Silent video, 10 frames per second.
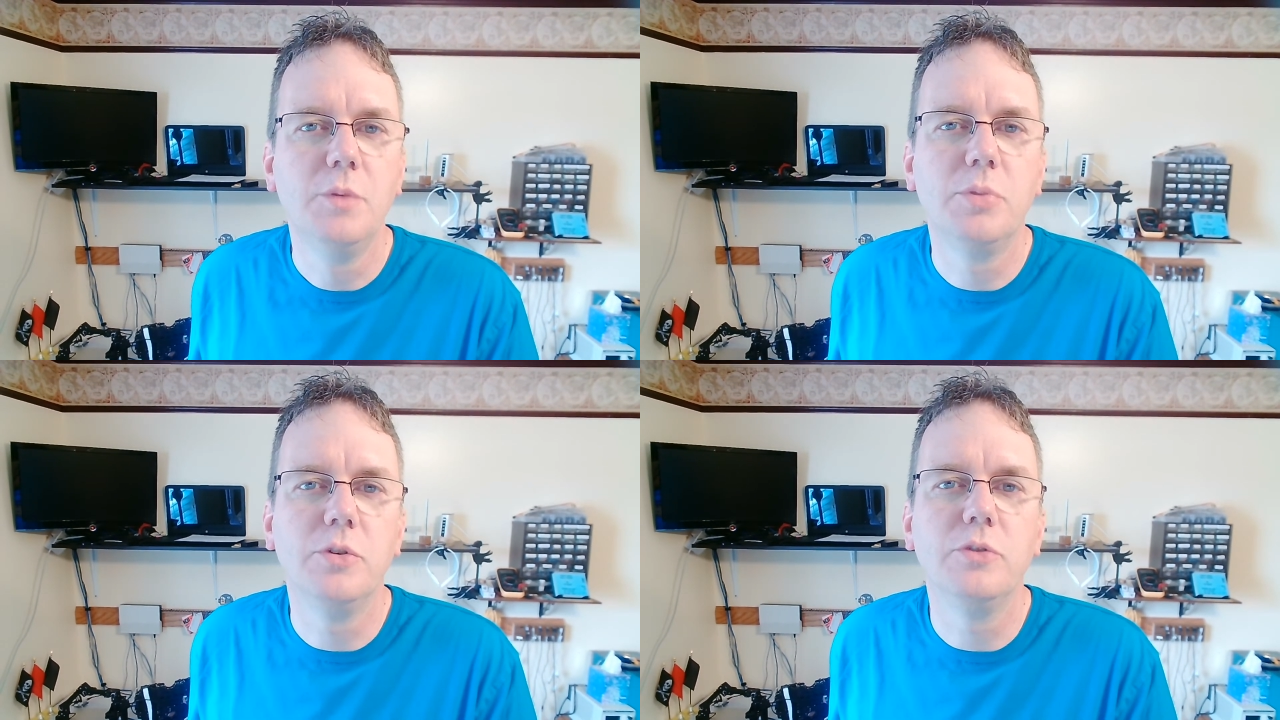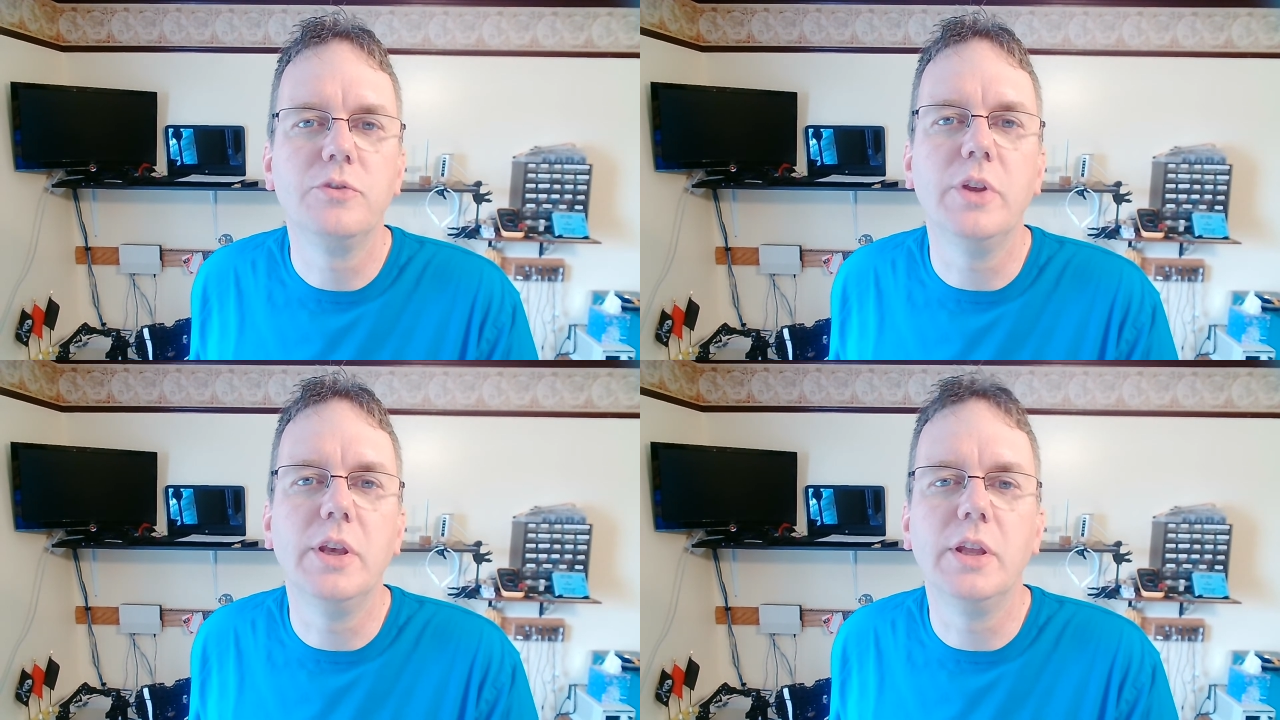produced
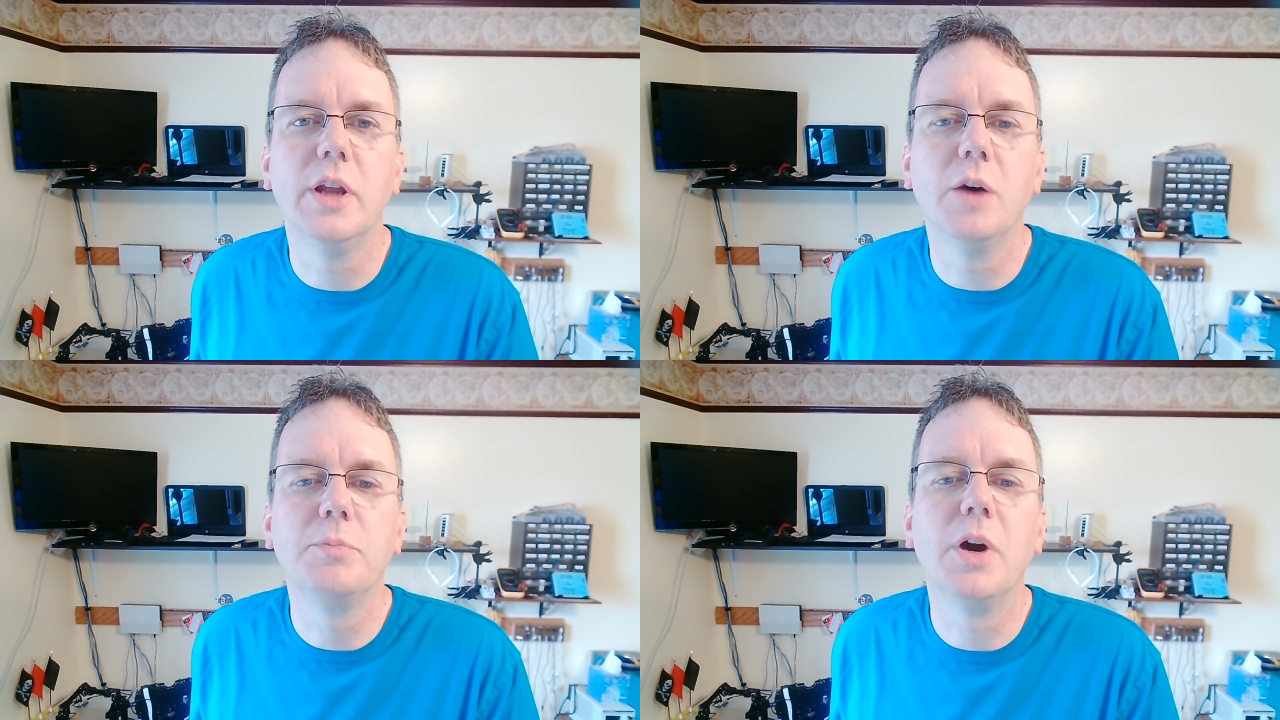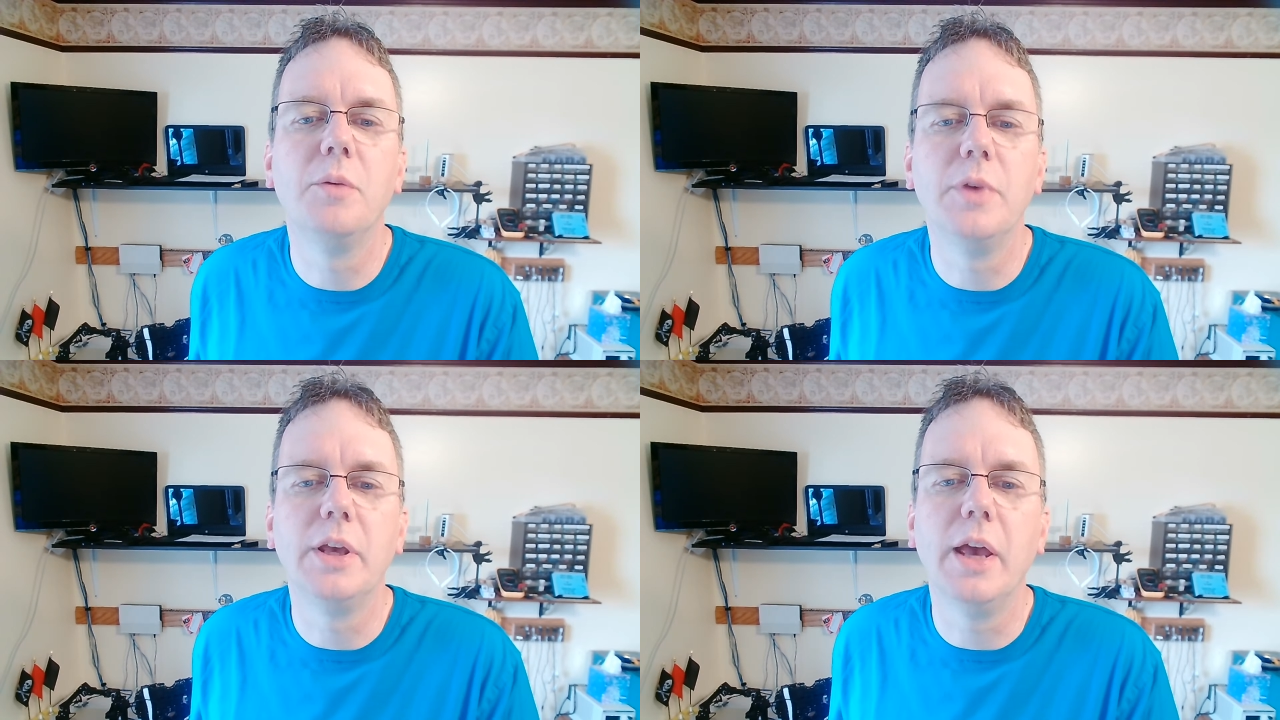in
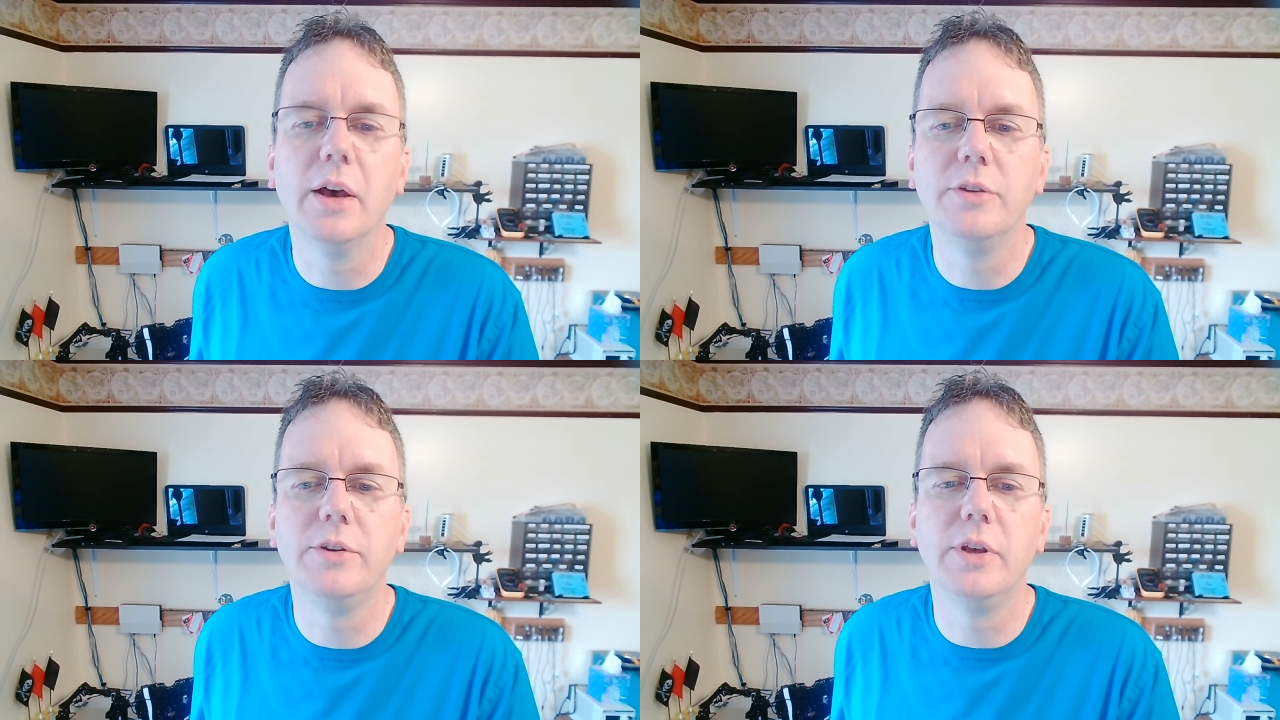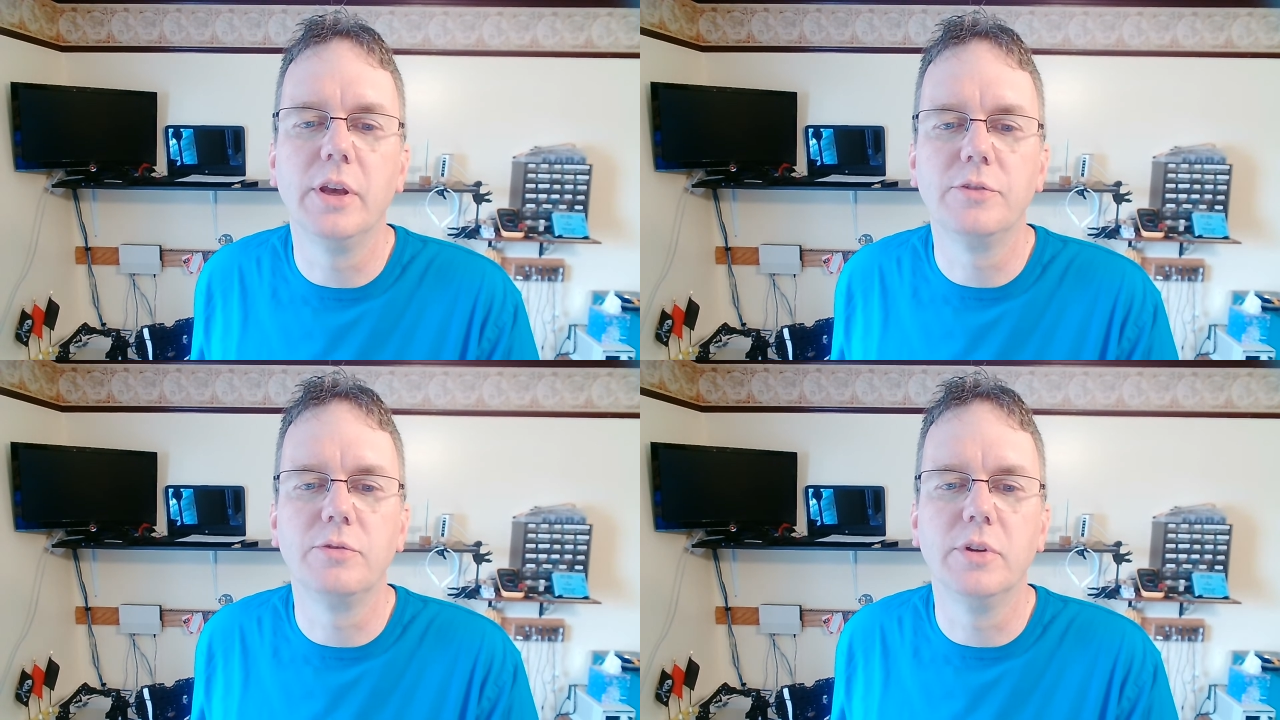upcoming
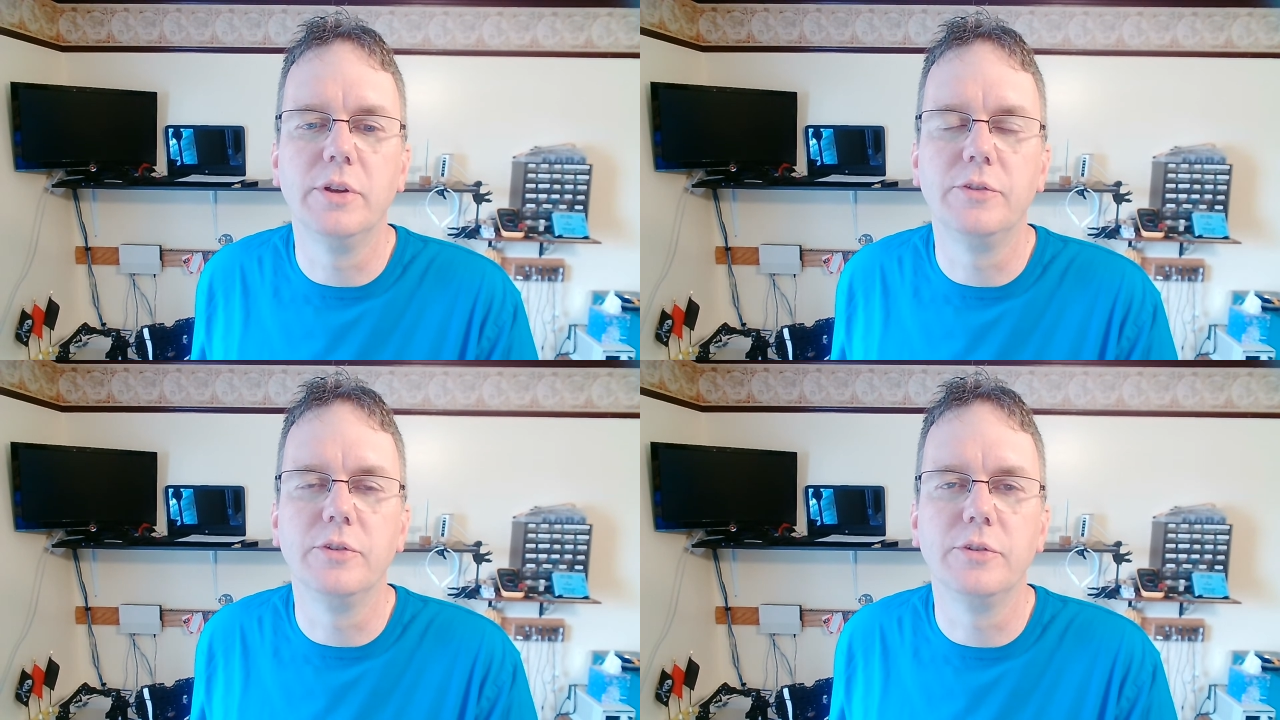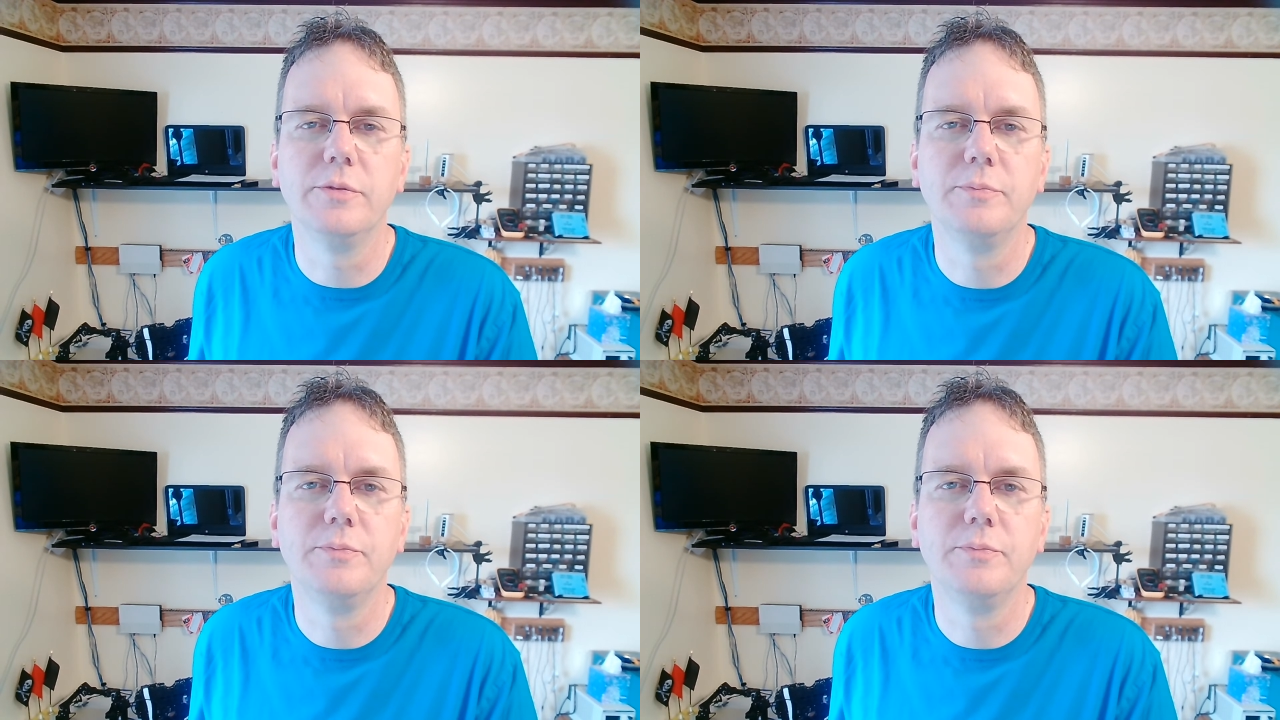LTS releases.